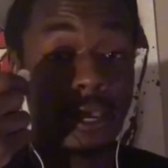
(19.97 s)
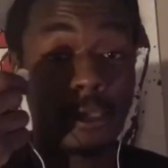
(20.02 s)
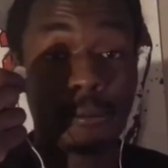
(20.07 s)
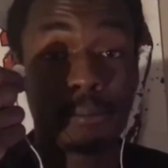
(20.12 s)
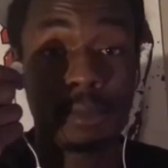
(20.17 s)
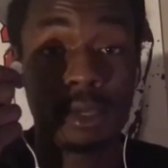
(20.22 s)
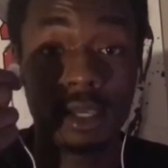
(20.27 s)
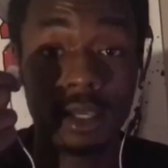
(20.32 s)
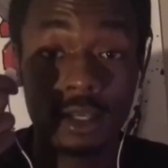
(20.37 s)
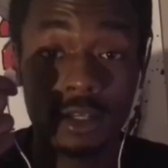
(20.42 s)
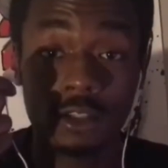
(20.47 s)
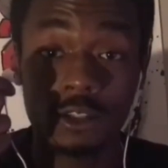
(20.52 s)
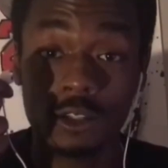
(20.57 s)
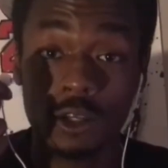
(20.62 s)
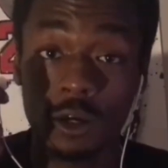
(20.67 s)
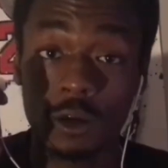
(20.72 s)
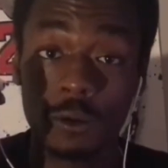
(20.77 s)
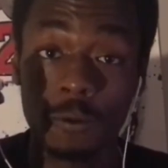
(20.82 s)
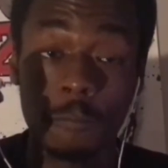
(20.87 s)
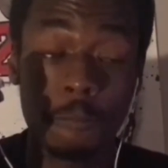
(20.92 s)
beat. So,
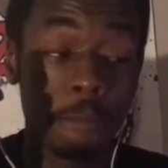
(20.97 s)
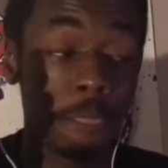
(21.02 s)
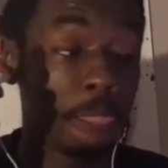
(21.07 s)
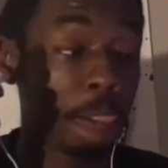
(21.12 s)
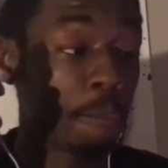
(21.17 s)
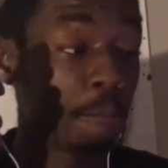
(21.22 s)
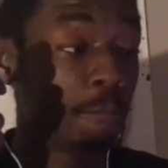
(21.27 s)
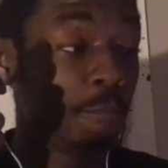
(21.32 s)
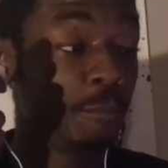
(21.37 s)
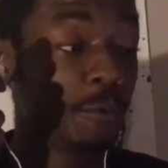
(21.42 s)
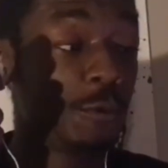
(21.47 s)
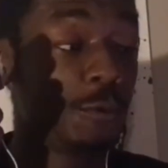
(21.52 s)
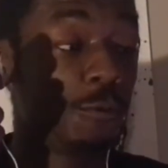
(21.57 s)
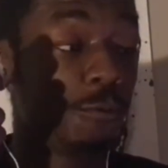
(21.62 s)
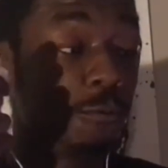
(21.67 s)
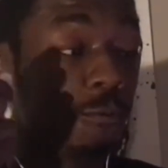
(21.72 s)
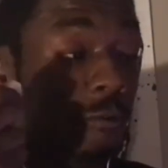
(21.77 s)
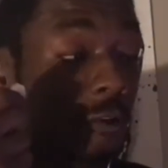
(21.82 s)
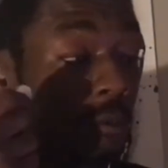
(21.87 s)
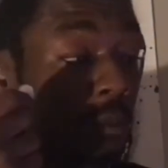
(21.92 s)
you feel
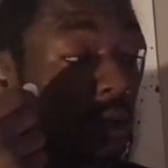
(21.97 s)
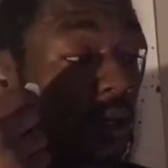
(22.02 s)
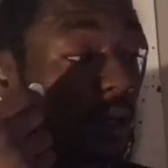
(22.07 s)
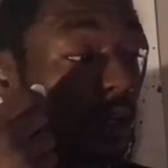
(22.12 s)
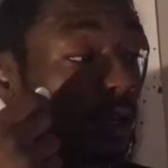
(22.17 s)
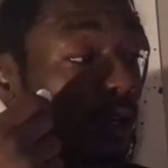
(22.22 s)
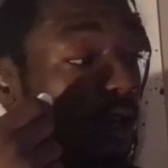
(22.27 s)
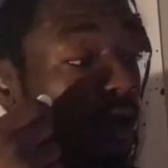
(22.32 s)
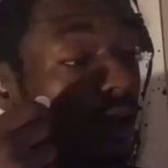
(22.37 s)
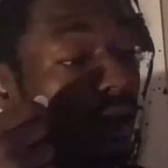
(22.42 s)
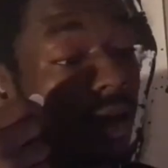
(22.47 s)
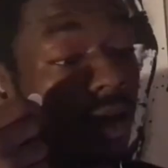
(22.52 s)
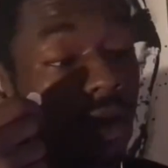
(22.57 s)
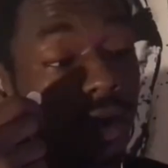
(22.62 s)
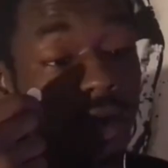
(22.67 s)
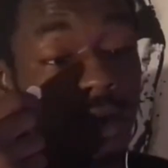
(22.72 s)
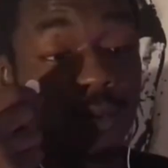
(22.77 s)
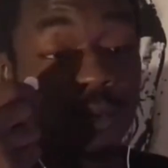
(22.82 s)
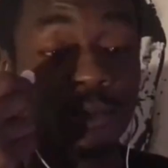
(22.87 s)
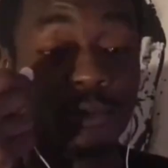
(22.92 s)
me? Hey,
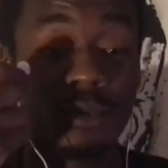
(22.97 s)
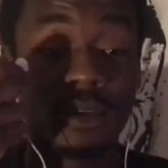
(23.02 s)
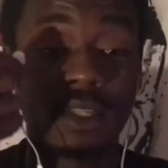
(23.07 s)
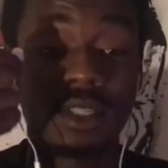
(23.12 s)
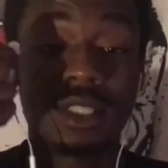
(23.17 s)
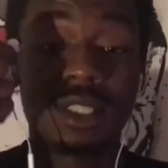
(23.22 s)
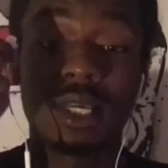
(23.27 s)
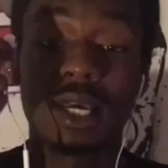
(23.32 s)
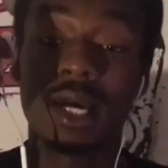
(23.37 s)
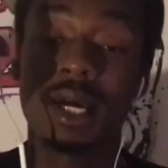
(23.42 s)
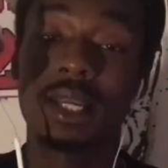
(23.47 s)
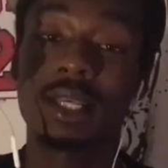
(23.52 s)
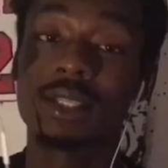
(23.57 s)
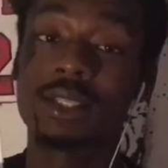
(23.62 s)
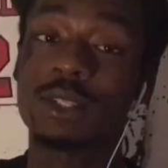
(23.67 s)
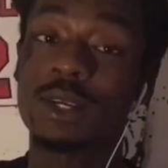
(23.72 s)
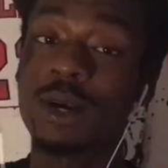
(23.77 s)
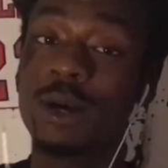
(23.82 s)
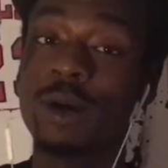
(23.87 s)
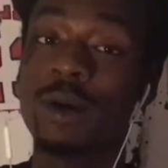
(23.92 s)
we finna see how this
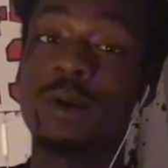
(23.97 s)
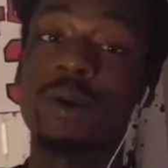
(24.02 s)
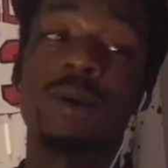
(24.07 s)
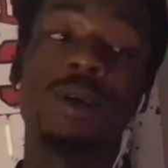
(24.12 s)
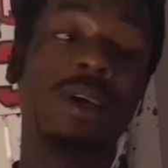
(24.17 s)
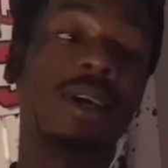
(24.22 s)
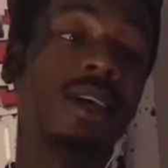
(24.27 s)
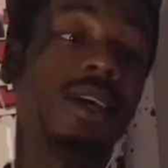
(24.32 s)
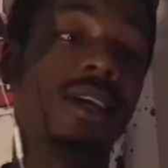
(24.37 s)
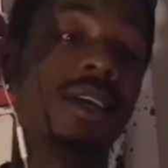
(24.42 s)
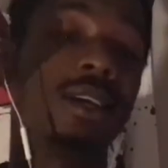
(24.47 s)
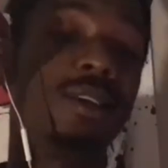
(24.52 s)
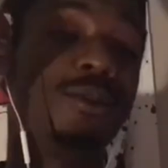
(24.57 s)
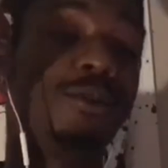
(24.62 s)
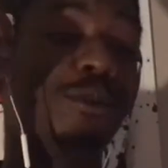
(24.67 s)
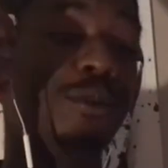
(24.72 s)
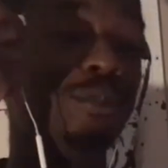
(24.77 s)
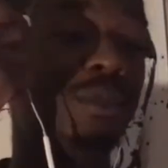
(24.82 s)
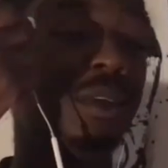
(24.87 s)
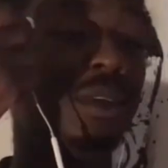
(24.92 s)
go. You feel
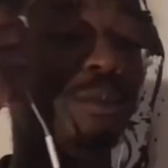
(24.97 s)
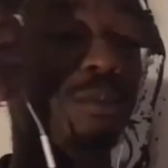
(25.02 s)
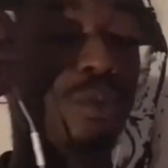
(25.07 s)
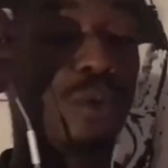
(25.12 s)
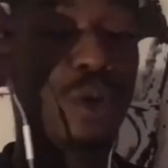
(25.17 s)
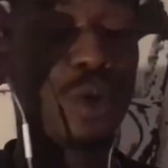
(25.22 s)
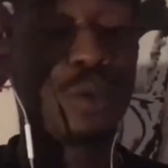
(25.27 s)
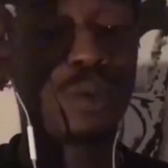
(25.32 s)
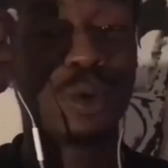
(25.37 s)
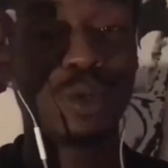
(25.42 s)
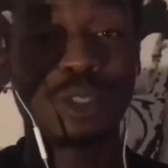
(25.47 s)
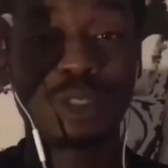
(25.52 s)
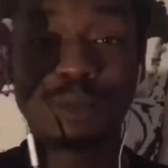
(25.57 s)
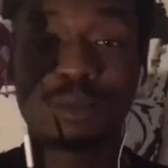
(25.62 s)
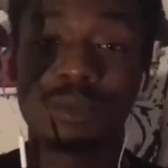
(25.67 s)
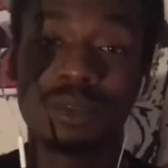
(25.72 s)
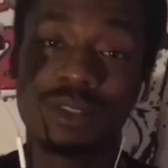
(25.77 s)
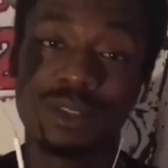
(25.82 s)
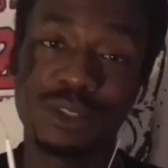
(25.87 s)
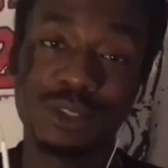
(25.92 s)
me? Your boy wrote some
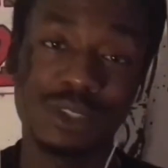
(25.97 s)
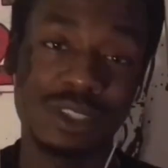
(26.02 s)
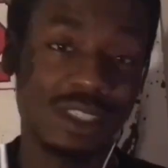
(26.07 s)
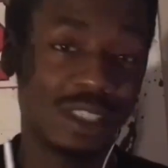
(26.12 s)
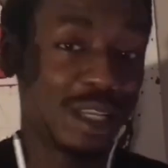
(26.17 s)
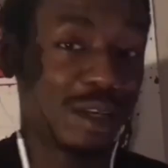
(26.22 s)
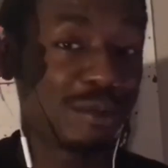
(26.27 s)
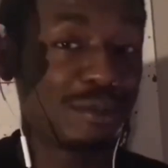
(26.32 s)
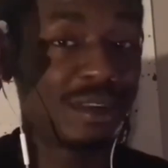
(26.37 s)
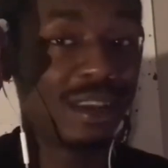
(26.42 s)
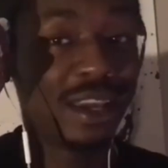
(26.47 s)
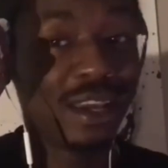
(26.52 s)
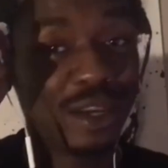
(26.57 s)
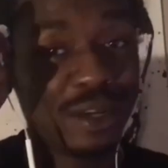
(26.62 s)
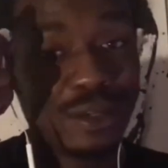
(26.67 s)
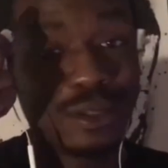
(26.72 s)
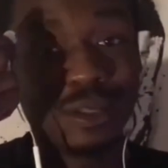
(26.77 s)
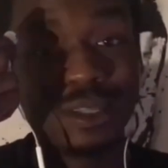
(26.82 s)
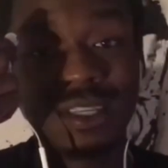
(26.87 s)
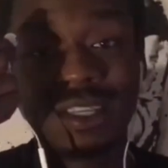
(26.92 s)
little stuff down.
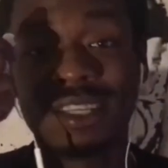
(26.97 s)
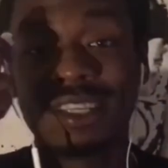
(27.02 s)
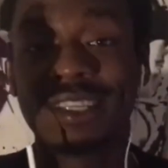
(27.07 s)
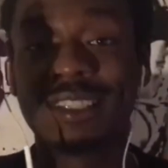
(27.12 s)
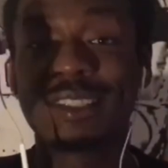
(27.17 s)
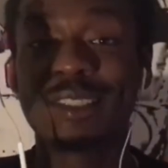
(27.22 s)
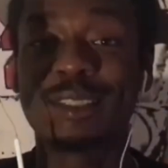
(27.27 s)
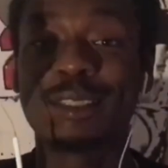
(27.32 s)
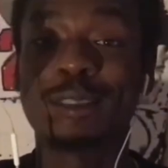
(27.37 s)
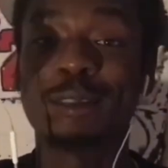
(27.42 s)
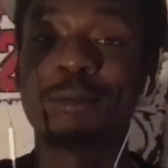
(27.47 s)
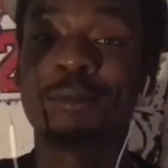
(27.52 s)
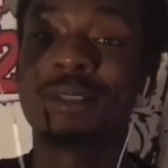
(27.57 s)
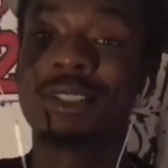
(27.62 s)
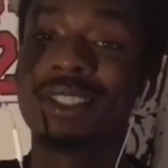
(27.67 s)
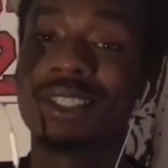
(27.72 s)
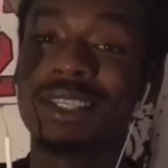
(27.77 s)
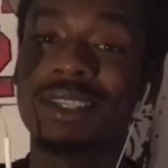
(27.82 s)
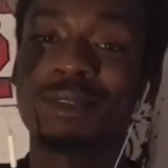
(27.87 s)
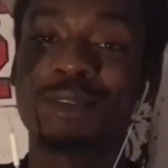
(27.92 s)
You know what I'm saying?
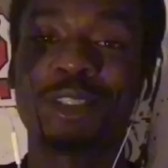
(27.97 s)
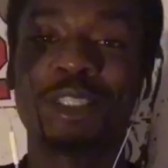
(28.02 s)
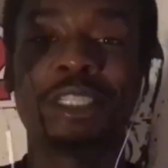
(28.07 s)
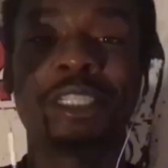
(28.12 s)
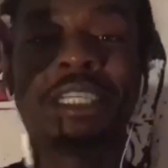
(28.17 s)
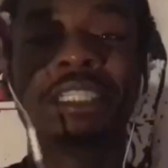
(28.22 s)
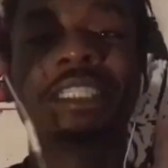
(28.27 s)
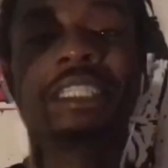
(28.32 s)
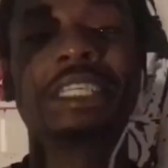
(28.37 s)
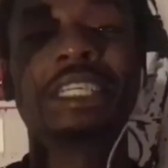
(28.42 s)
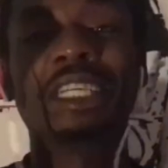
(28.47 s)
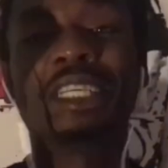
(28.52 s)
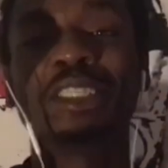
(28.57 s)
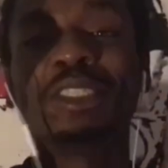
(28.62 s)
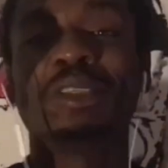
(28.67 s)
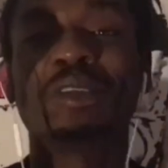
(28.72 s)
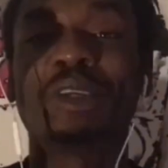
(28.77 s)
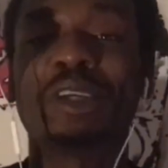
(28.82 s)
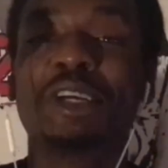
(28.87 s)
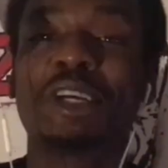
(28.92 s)
I'm trying not to cuss on
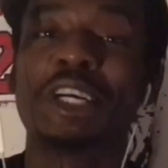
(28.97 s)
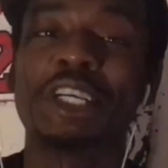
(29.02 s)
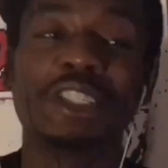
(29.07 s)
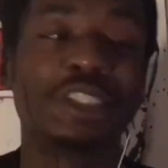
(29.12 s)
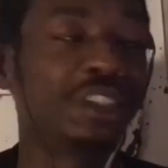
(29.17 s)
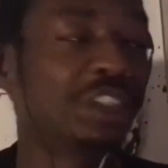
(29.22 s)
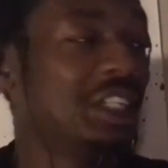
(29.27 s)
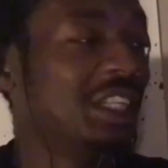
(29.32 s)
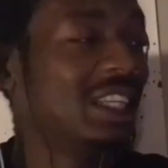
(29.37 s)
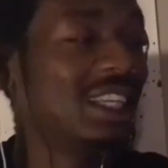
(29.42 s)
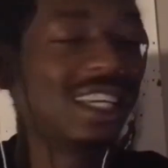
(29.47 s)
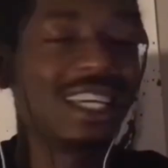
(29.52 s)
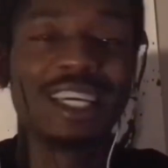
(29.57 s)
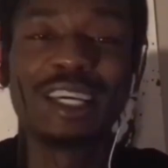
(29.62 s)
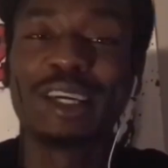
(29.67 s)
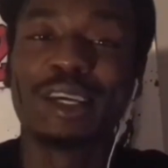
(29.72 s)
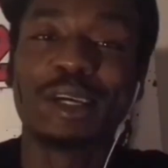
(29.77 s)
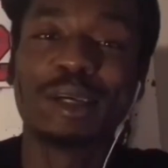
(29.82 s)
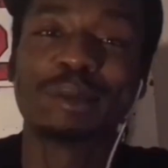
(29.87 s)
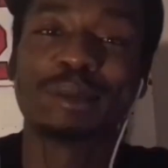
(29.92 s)
here. I ain't trying to get, you know what
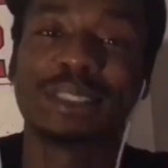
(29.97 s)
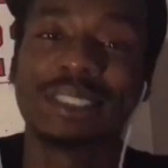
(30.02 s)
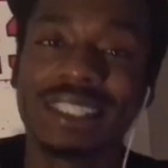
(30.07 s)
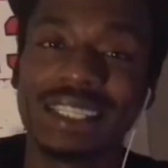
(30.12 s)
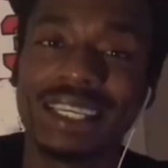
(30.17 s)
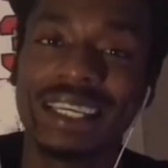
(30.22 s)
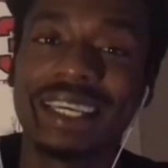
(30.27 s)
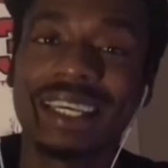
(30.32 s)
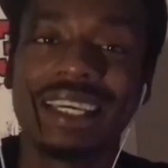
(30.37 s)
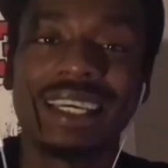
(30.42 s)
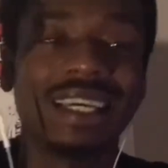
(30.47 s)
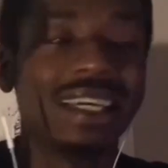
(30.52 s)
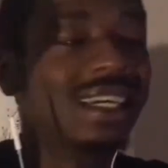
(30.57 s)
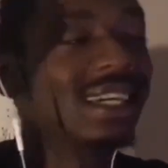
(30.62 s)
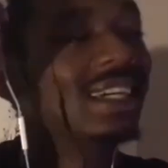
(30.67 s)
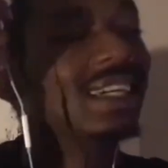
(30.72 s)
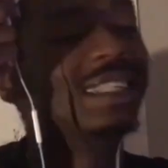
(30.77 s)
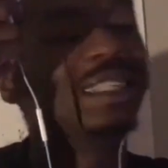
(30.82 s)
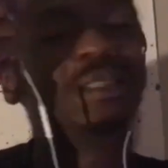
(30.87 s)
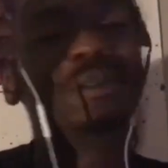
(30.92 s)
I'm saying,
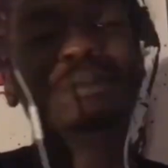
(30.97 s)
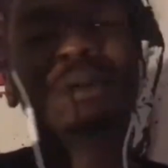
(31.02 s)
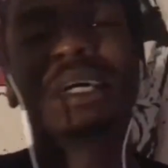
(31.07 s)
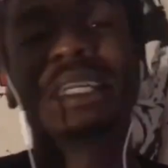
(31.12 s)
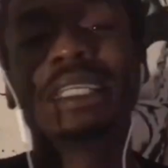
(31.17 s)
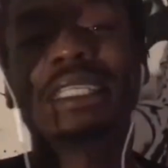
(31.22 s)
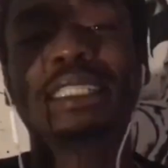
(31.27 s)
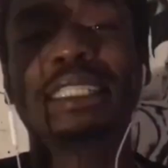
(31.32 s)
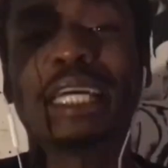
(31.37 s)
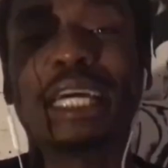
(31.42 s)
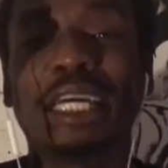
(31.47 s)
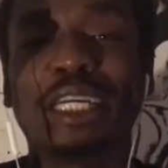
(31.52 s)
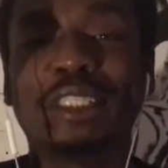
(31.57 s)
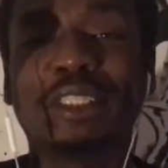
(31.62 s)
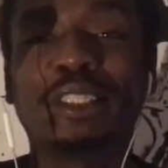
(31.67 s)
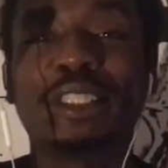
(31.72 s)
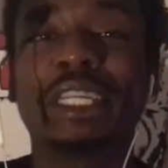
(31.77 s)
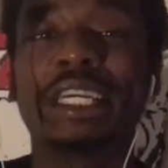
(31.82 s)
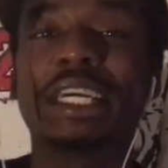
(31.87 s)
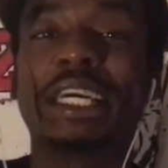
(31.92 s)
demonetize your
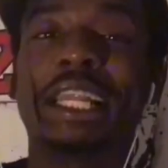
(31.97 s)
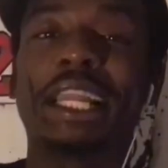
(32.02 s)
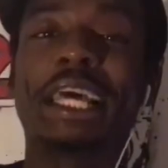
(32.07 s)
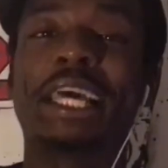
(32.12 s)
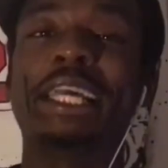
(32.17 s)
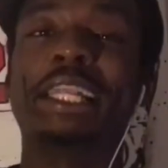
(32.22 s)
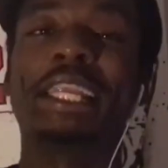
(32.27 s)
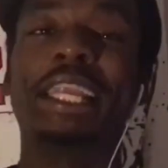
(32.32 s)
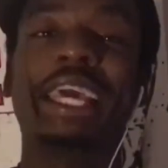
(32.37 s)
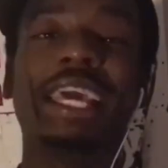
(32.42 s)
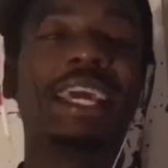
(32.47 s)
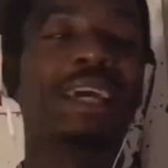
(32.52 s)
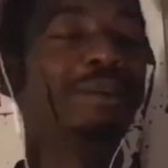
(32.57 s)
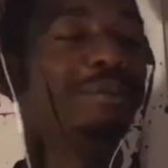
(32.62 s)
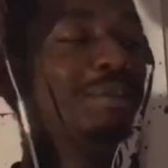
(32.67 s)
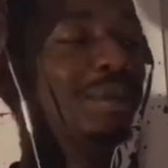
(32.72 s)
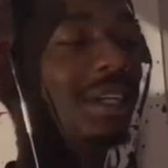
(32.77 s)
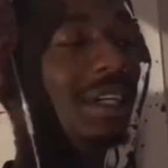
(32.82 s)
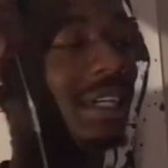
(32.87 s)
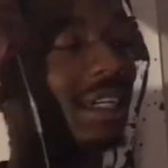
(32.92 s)
dad like that. But,